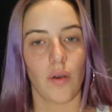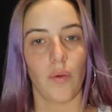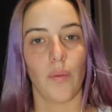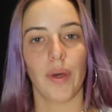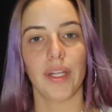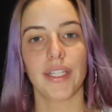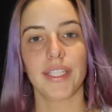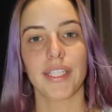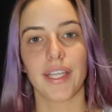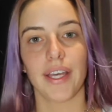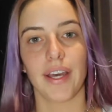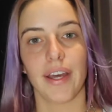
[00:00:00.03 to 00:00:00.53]

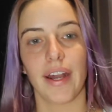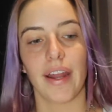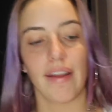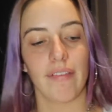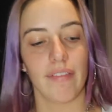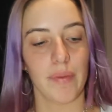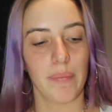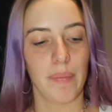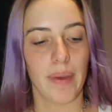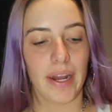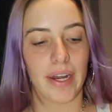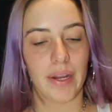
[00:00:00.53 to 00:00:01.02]
What's good
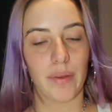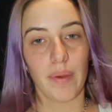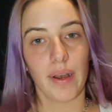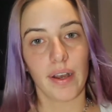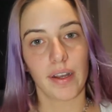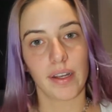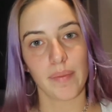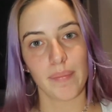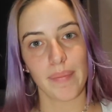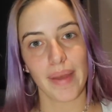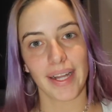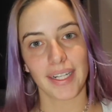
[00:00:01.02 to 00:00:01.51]
everybody?
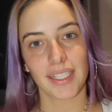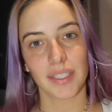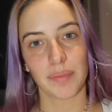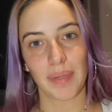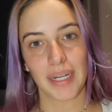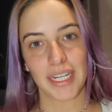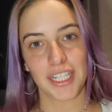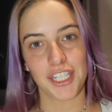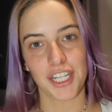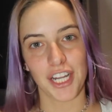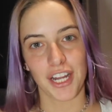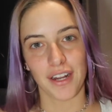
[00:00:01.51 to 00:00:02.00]
Welcome back to
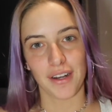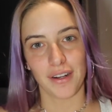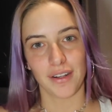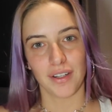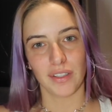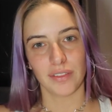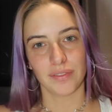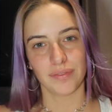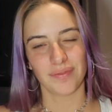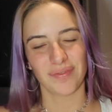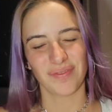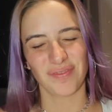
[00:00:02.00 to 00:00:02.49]
my
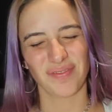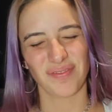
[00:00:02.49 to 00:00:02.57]
channel.